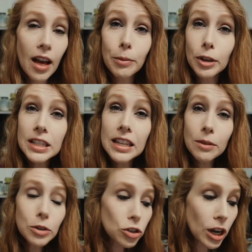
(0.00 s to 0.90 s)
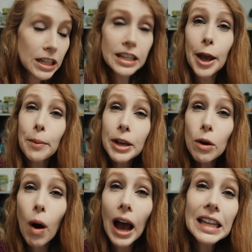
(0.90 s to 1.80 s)
I'm just trying to say it a bit
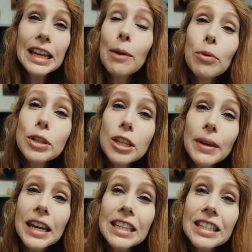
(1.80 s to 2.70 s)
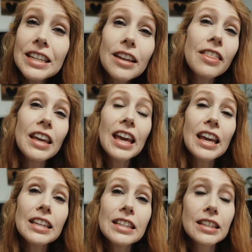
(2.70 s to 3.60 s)
quietly, I brought some Easter
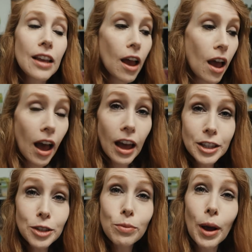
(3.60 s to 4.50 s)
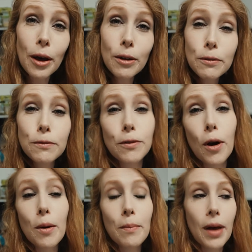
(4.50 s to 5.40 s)
thingies as well
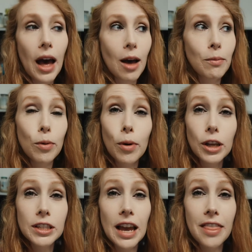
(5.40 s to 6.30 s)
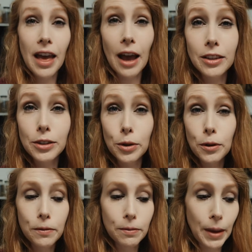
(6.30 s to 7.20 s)
from Woolworths, and that sort
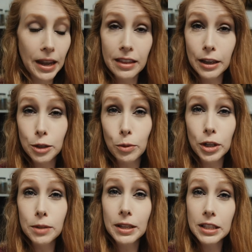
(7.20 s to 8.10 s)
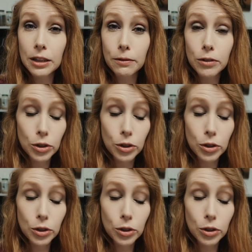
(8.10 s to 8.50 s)
of made things more expensive